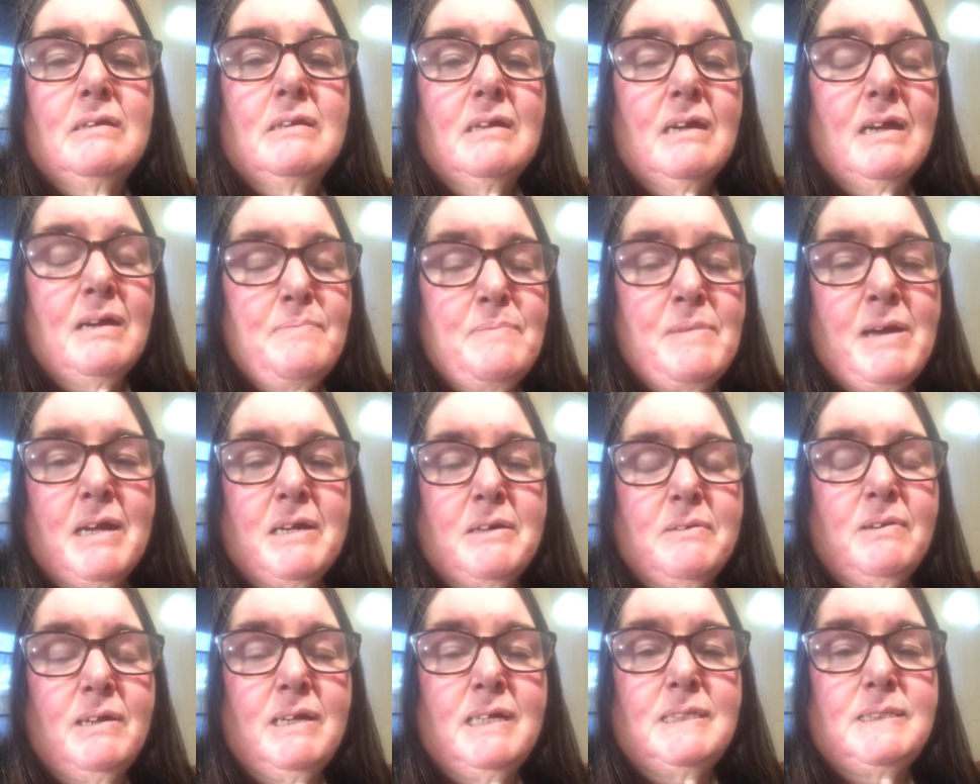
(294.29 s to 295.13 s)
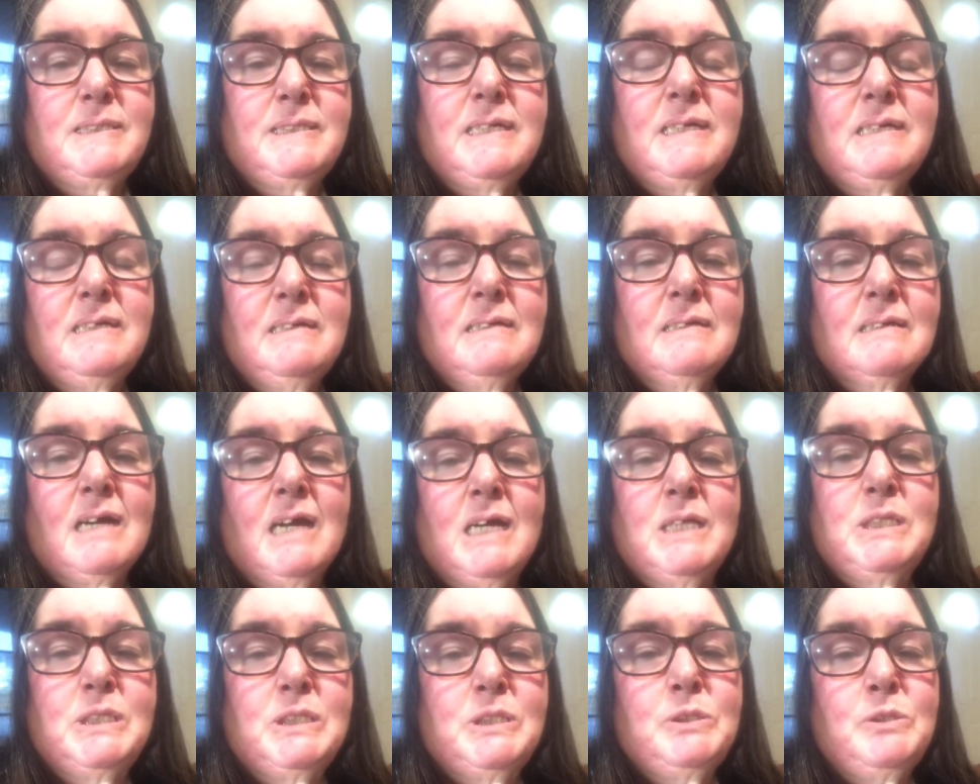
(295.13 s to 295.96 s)
I'm not crazy.
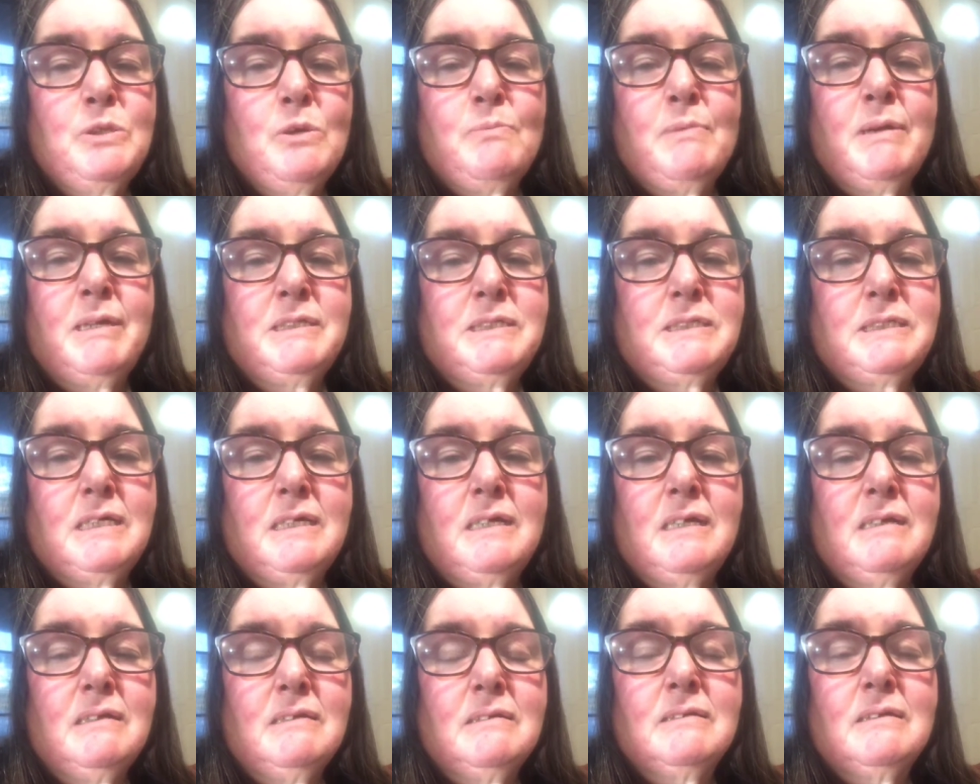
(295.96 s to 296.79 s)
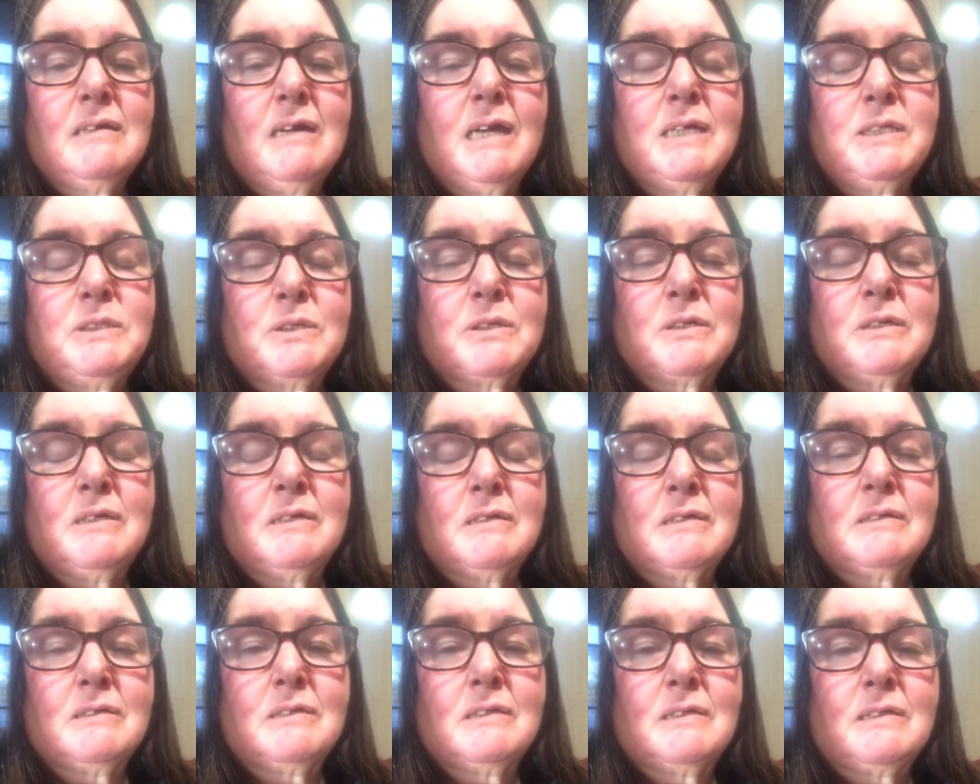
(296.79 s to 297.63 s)
I just know my shit. I took
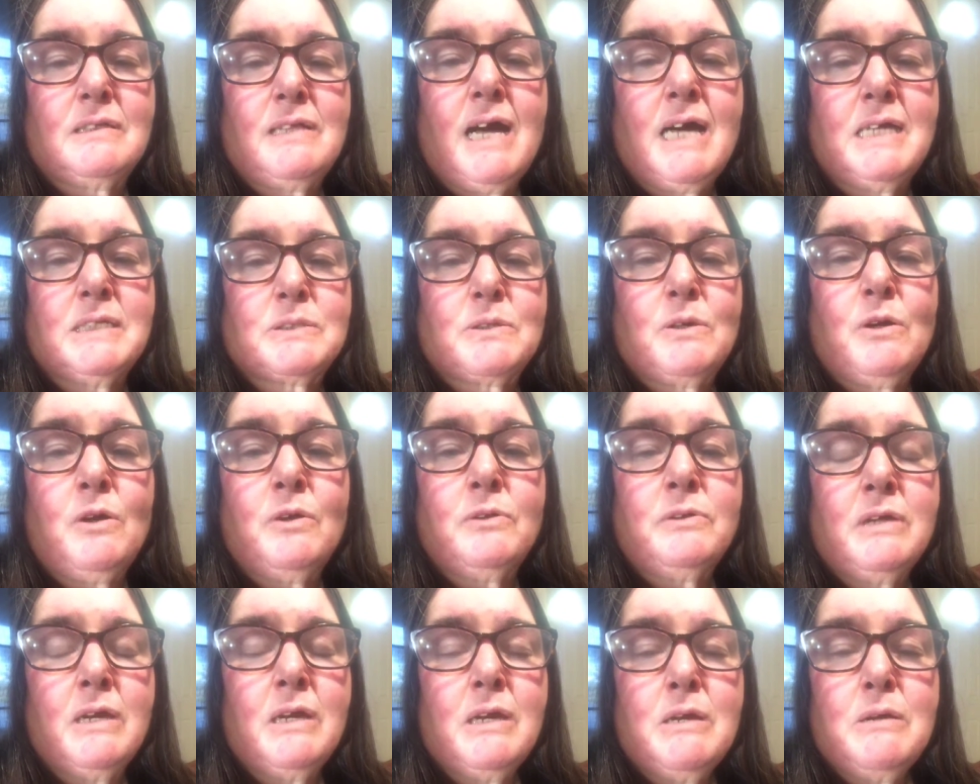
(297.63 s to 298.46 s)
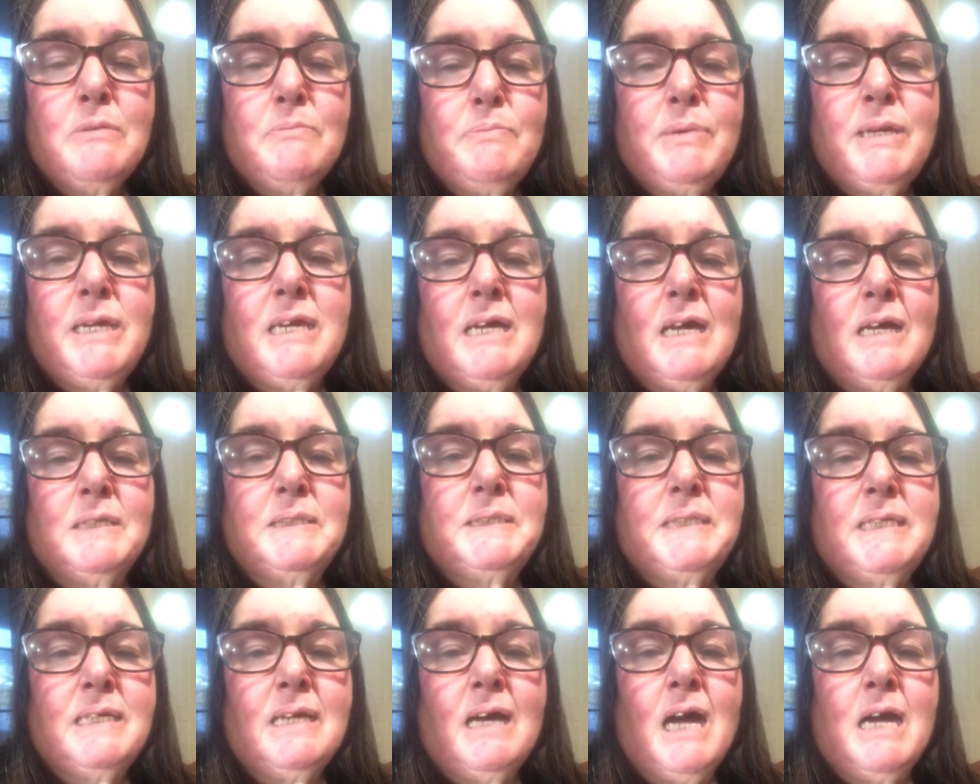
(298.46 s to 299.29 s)
a class called
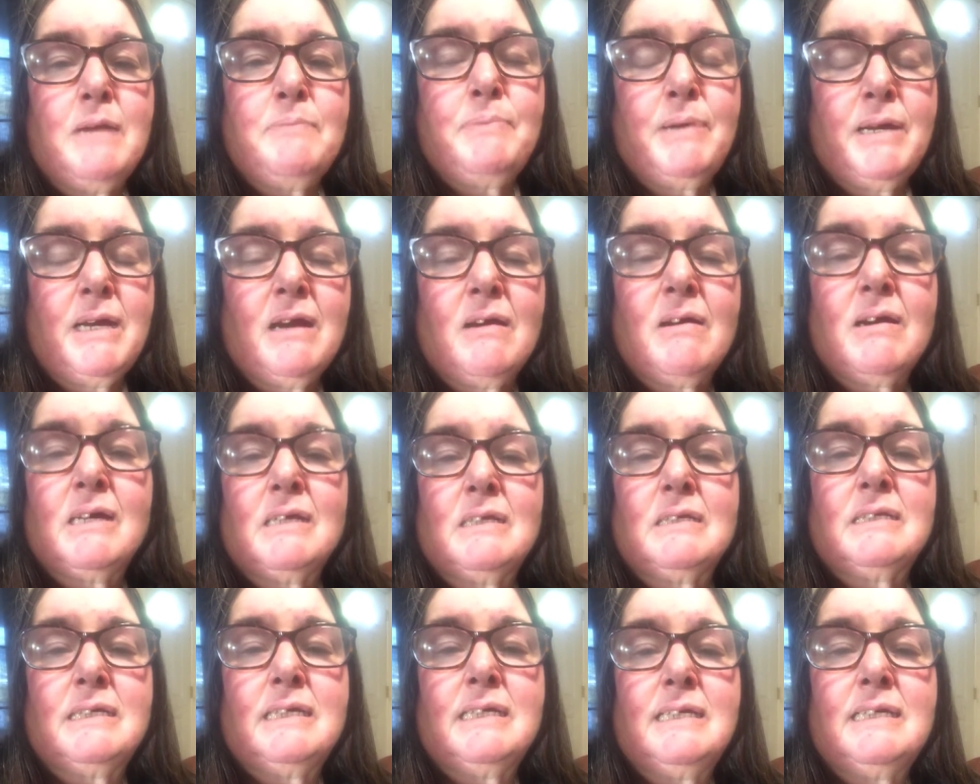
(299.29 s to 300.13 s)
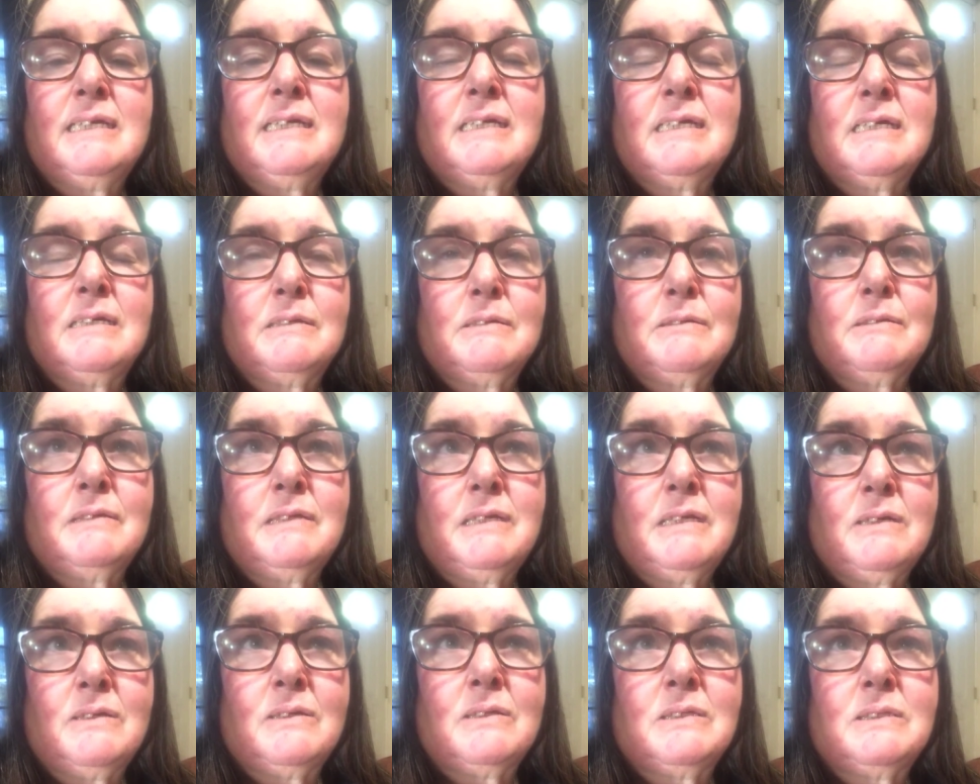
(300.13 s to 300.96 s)
PLTI, Parent
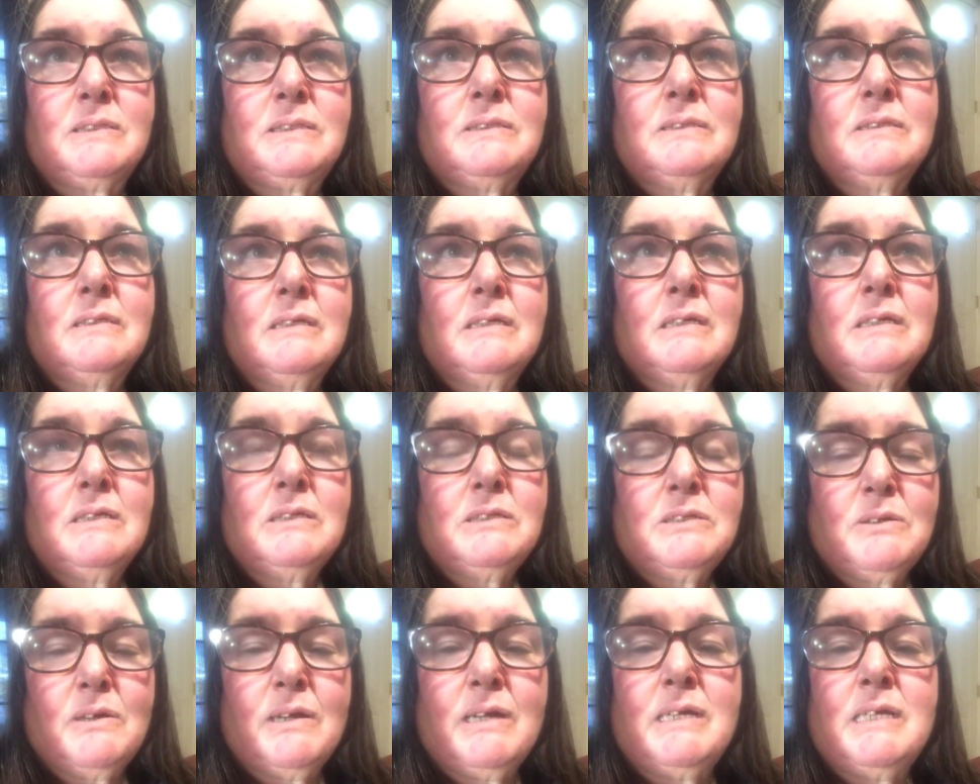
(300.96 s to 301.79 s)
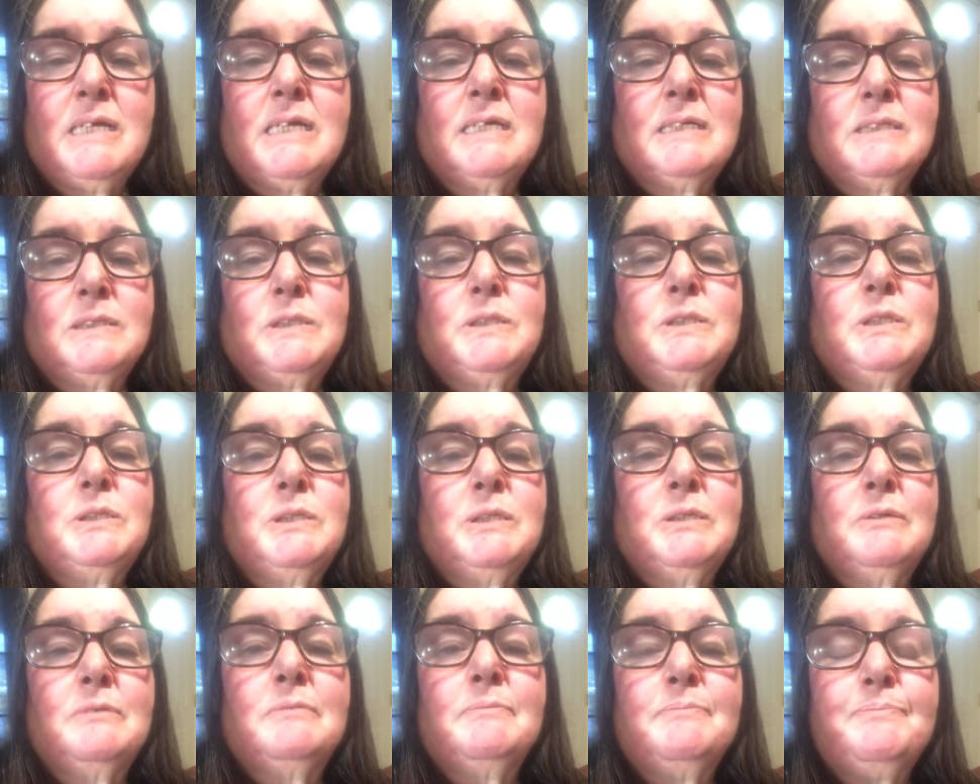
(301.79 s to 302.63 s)
Leaders Training
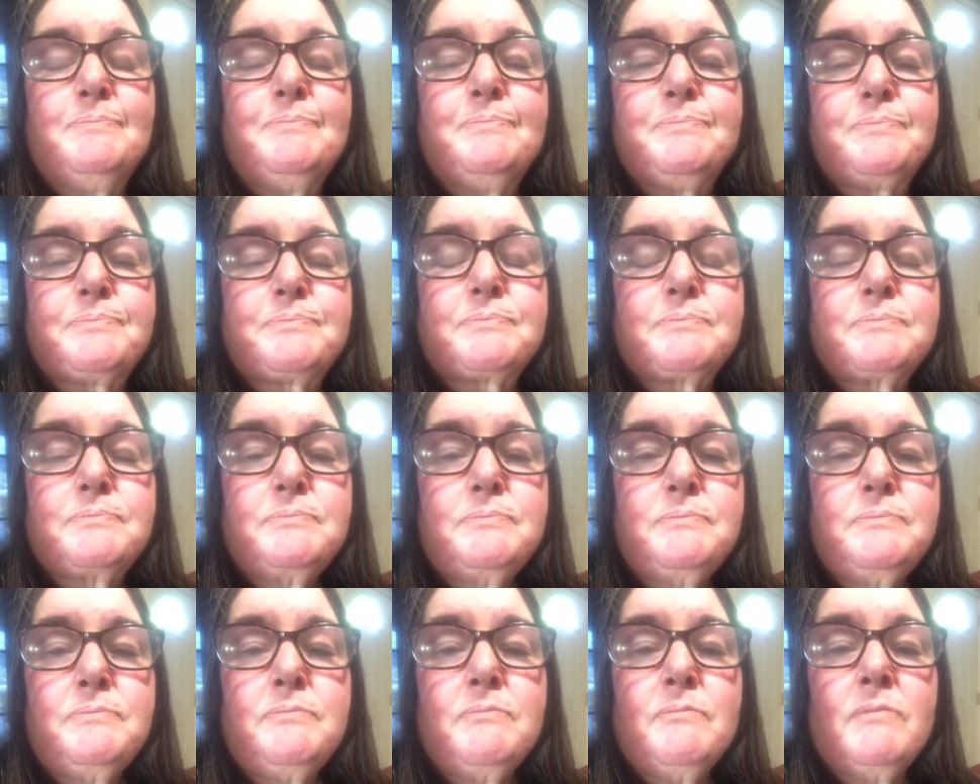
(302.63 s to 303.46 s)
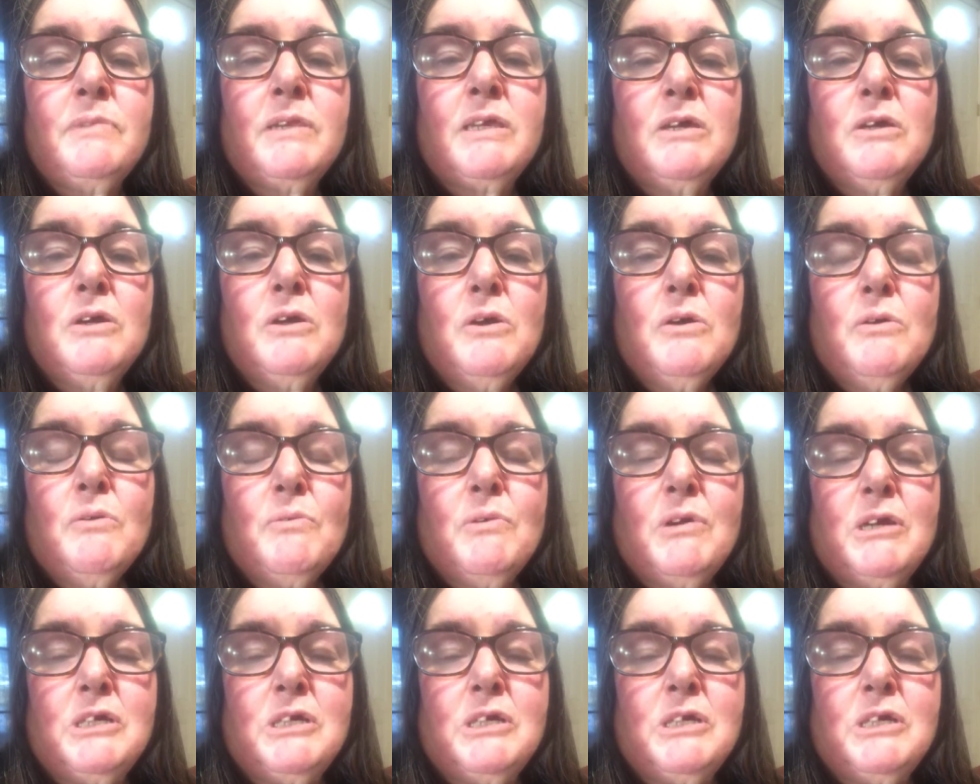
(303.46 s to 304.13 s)
Institute. where